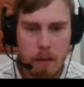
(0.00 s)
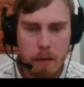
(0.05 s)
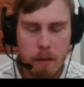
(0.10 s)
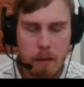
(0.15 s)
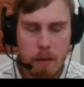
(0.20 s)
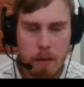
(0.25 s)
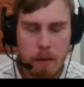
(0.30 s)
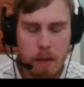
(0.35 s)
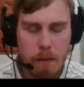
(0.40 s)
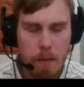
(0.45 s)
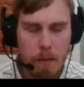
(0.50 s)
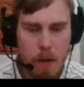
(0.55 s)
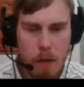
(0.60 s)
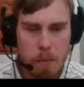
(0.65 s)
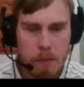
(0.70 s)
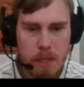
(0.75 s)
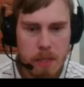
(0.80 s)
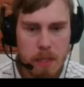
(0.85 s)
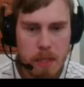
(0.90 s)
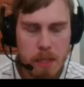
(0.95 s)

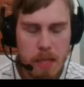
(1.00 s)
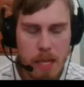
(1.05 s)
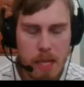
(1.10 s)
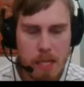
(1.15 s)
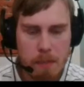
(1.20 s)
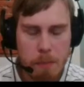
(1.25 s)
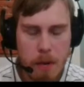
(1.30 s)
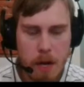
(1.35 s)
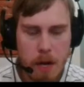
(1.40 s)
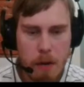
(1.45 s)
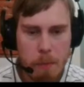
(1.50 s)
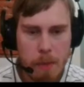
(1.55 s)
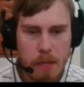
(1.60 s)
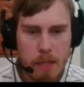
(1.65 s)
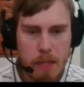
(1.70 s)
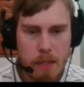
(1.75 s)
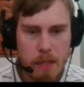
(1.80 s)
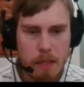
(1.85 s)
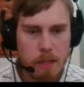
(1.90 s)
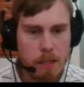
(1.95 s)
develops his last minor
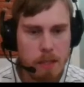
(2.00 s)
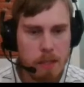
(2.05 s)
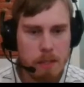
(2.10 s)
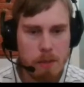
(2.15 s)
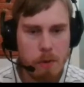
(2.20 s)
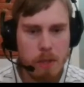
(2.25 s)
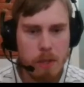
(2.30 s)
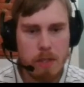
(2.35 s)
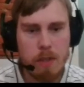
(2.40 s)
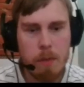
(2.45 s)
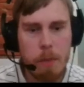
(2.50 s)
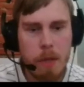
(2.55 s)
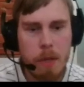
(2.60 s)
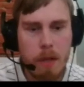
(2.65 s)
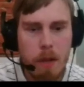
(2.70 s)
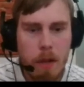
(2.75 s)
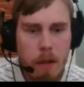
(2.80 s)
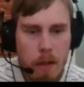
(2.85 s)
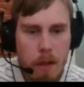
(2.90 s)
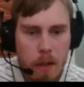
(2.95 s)
piece, and this is quite
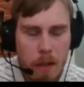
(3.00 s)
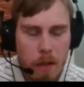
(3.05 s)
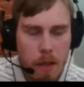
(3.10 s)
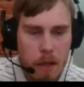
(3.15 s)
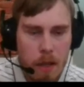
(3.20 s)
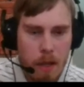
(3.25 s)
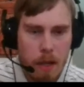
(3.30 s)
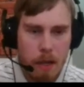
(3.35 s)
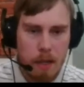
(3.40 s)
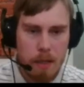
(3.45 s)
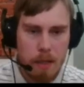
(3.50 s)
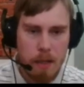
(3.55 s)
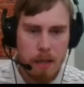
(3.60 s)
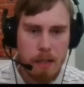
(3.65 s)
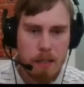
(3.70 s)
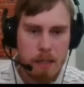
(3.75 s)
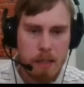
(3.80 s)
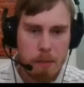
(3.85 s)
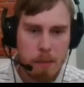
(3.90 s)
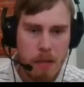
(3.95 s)
typical. Like
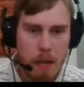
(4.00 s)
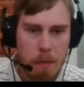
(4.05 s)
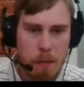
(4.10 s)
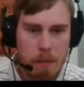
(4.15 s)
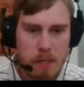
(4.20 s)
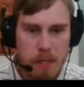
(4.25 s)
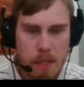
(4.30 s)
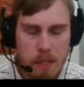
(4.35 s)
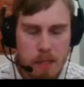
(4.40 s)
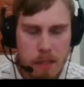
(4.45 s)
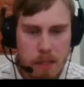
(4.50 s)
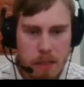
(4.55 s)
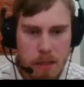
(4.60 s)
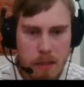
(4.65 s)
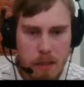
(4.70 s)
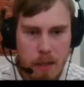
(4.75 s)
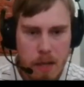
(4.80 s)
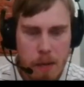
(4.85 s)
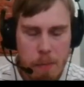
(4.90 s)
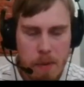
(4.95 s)
sometimes this
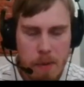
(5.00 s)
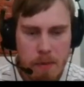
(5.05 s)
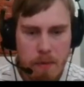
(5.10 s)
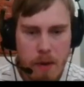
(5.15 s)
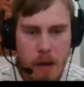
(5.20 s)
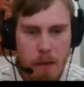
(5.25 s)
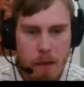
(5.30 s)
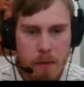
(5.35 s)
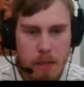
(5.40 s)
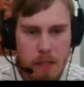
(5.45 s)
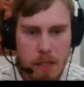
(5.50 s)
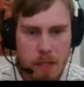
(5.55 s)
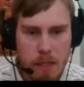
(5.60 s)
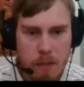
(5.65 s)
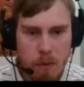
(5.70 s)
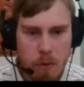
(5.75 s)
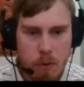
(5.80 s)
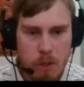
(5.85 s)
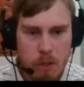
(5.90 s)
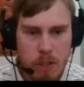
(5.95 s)
knight b5 just
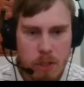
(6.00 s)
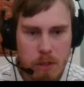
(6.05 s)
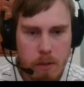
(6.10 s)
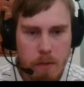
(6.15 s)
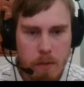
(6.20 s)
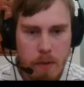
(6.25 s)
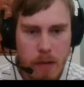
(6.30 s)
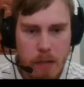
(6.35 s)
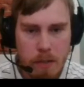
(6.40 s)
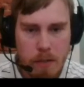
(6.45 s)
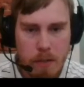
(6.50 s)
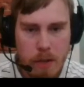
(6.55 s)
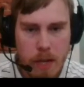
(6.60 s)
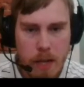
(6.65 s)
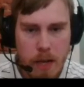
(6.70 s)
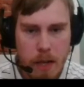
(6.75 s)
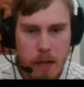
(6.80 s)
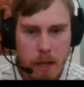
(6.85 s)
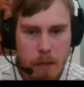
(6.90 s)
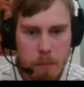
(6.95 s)
looks very
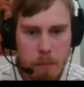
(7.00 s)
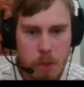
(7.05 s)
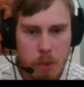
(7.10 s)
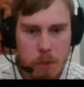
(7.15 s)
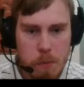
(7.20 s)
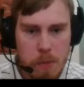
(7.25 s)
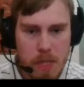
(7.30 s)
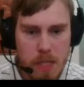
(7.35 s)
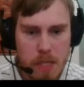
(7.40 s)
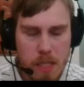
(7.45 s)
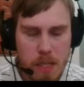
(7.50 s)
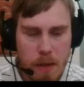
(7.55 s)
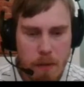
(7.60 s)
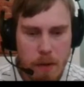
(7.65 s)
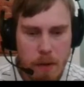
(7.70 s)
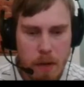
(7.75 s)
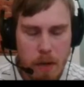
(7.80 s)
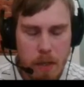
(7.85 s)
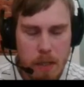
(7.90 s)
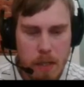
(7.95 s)
threatening. Bishop
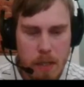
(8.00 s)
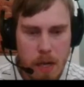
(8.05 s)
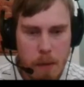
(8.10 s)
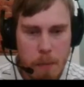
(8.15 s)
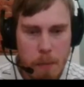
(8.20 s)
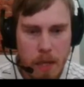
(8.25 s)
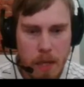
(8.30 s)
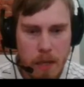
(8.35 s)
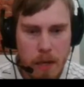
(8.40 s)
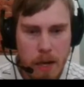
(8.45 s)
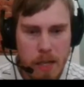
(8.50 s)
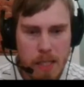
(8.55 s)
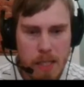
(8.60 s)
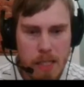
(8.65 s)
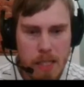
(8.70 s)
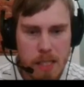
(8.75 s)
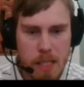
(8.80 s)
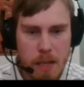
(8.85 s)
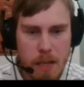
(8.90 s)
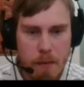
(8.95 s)
c7 is coming. Knight
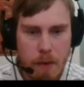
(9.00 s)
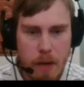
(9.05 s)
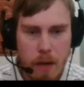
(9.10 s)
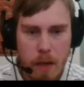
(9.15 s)
c7.